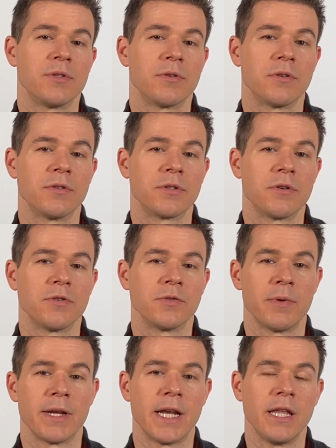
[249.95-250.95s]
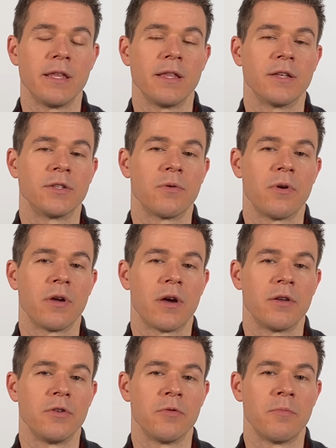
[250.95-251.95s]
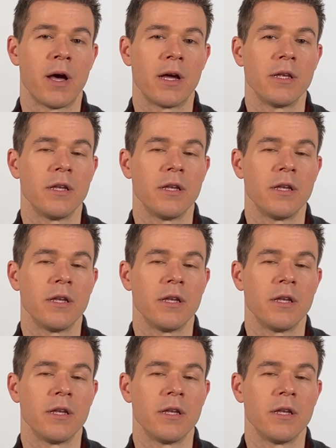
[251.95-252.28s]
or concerns about anything that's going on in your body,